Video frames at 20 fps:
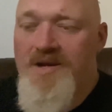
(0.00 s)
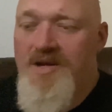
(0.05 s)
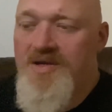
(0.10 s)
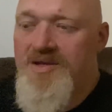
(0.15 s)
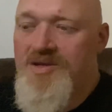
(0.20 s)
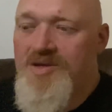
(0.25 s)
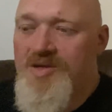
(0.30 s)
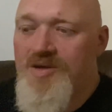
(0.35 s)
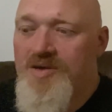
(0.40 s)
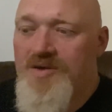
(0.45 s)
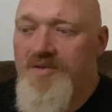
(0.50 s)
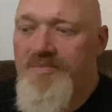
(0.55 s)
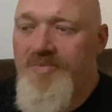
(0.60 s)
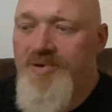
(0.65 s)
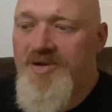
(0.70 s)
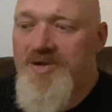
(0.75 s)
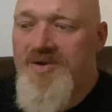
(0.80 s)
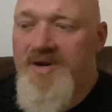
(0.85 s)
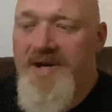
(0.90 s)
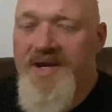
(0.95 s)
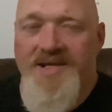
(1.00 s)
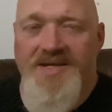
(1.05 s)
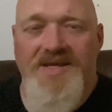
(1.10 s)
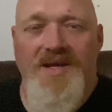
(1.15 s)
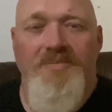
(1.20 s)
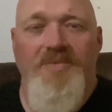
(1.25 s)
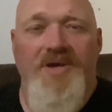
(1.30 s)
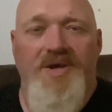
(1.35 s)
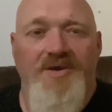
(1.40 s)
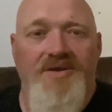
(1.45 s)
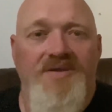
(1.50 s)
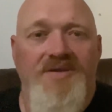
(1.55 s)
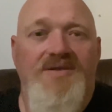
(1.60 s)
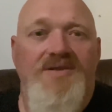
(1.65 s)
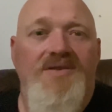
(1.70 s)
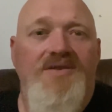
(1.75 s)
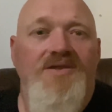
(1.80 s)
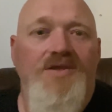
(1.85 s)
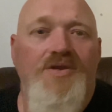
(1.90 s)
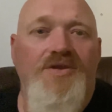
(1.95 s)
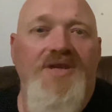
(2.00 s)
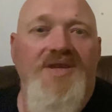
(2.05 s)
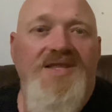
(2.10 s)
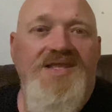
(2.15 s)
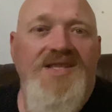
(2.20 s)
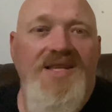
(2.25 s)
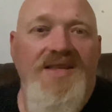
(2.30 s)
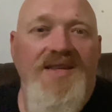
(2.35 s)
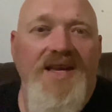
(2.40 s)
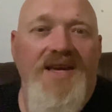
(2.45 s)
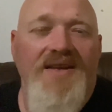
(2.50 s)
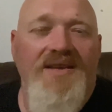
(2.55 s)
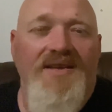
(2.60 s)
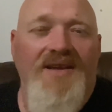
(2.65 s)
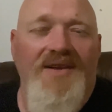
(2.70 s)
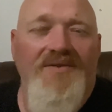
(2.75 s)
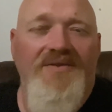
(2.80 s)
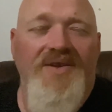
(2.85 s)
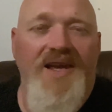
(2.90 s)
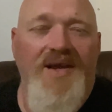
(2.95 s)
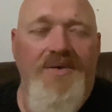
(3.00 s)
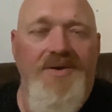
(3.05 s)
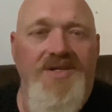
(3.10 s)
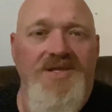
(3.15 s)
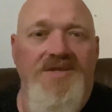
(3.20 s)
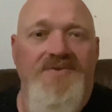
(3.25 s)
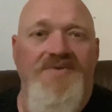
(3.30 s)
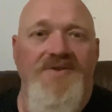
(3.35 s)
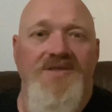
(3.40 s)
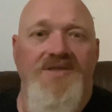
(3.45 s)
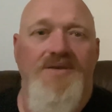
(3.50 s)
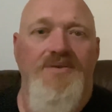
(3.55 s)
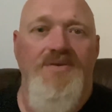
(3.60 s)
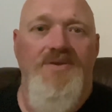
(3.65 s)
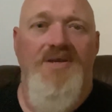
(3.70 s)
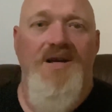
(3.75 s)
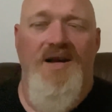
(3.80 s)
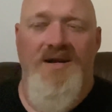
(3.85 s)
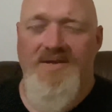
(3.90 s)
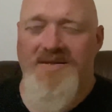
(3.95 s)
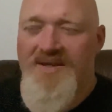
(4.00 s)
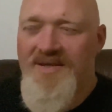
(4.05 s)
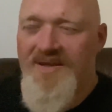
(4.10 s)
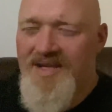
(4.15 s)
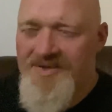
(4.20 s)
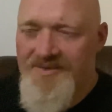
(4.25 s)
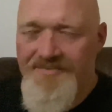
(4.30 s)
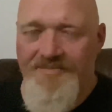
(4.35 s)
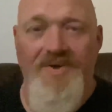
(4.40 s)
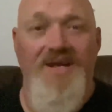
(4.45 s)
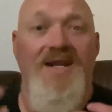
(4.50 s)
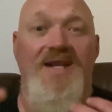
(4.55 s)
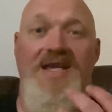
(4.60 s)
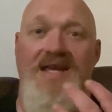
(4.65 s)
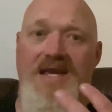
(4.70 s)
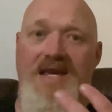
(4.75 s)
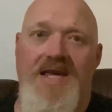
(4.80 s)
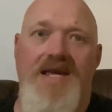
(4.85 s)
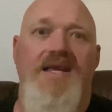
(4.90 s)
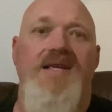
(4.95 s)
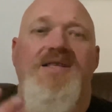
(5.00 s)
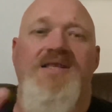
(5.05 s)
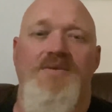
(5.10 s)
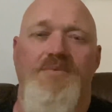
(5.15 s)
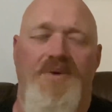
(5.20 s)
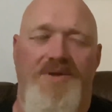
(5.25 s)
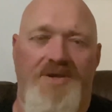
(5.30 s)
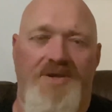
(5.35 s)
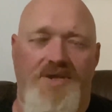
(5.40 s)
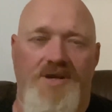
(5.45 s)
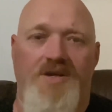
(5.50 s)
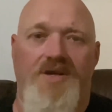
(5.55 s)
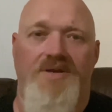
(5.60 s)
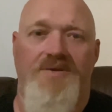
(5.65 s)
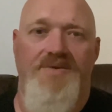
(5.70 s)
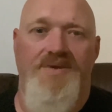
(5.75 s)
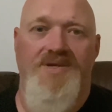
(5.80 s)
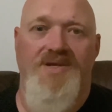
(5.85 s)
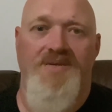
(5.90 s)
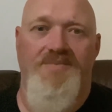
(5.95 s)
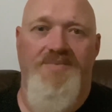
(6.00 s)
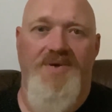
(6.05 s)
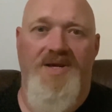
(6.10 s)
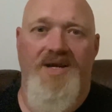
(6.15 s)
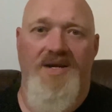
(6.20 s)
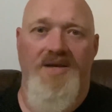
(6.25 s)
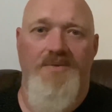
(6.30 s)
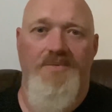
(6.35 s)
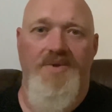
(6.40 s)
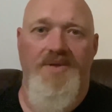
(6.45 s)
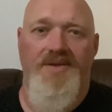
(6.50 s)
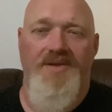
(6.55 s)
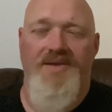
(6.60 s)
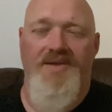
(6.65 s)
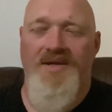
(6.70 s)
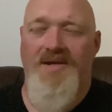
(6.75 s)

to portray to somebody you can see their love language is physical touch, and that's a really easy one that you can reciprocate with.